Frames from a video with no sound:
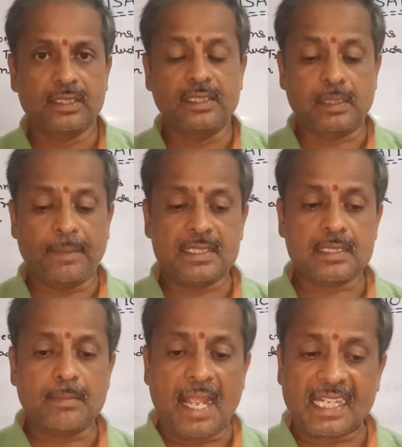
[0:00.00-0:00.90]
It means
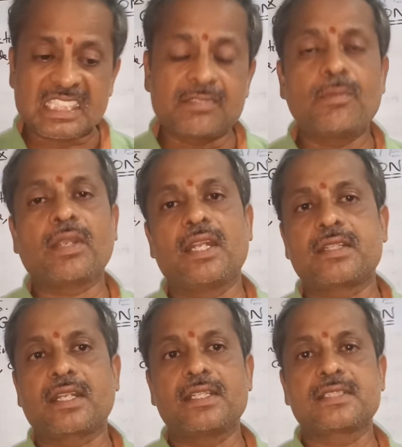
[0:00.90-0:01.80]
the maximum
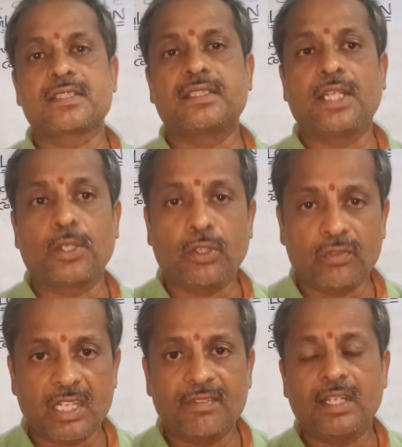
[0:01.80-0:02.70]
countries they know
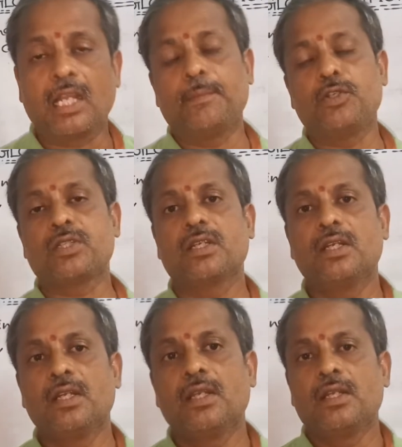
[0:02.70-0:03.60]
very well about
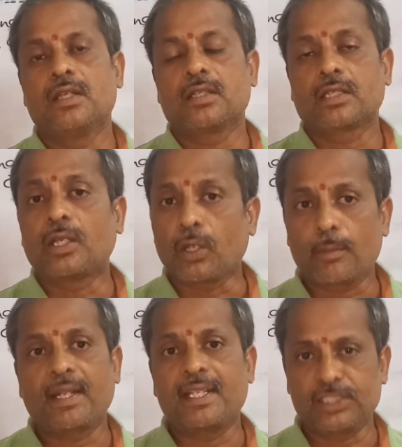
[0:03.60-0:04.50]

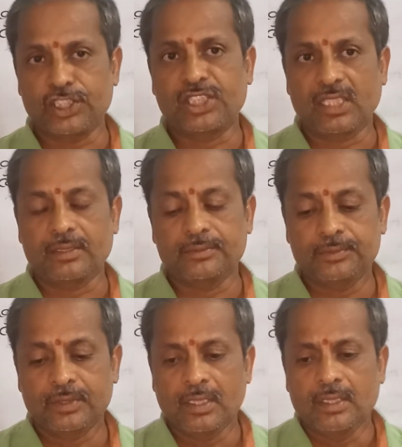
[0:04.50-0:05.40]
globalization.
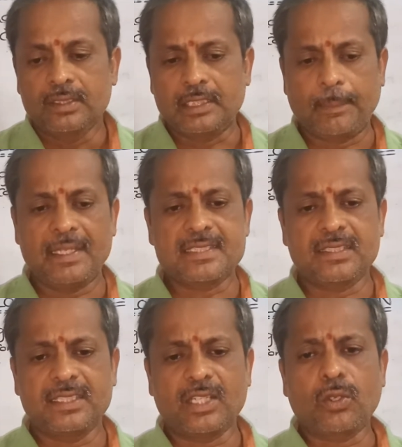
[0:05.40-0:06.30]
It means
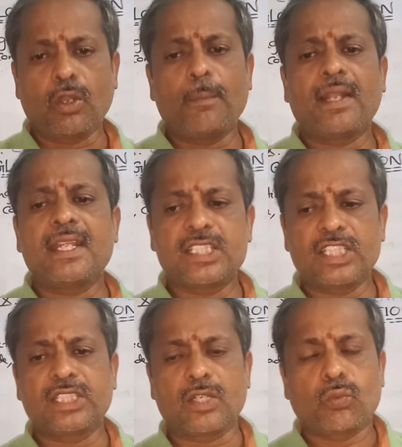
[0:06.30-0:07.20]
the
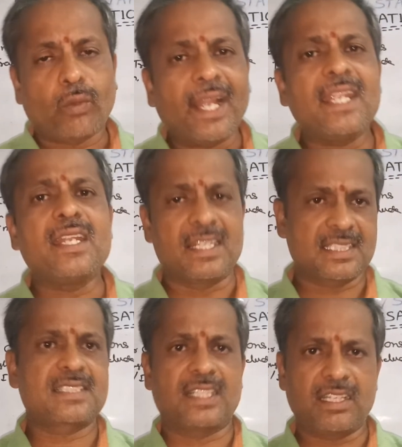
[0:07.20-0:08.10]
globalization, why
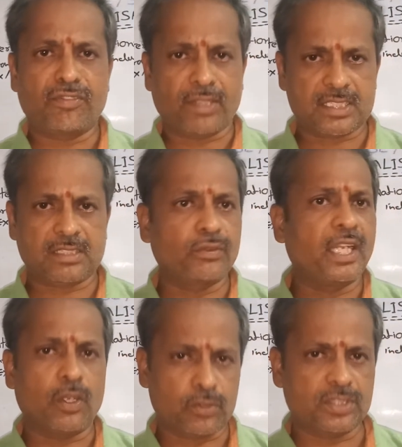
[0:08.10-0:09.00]
necessary? First we
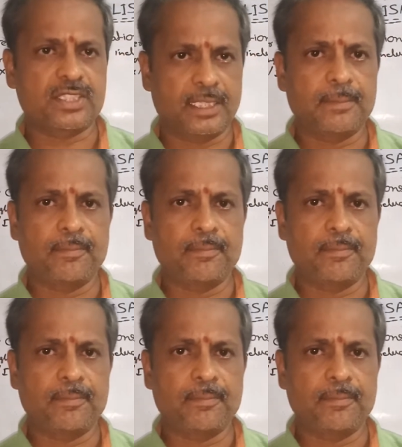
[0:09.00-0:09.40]
have to see.